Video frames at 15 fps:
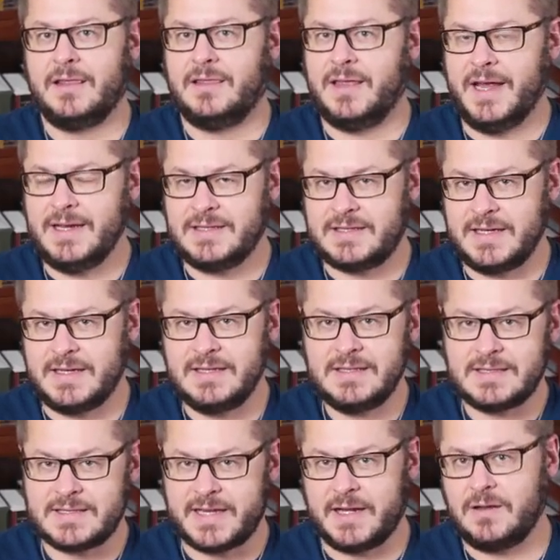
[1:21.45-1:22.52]
they
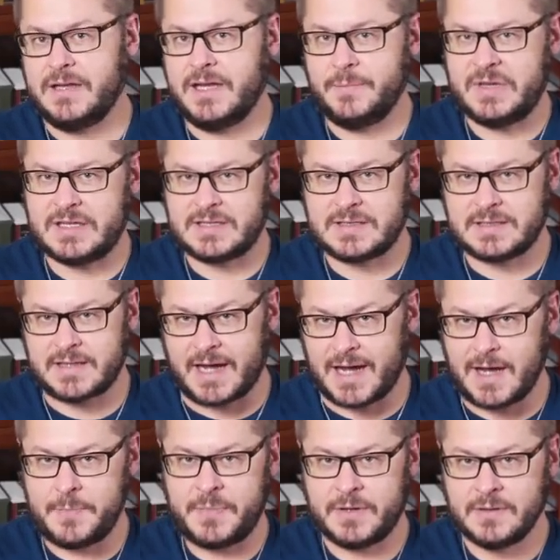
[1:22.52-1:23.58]
didn't tell him to
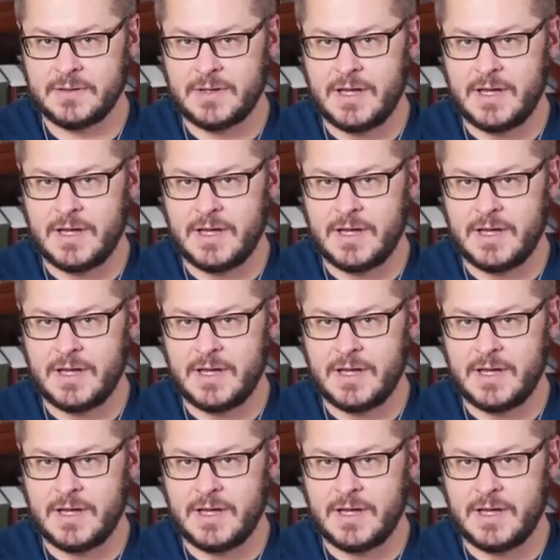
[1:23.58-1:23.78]
stop?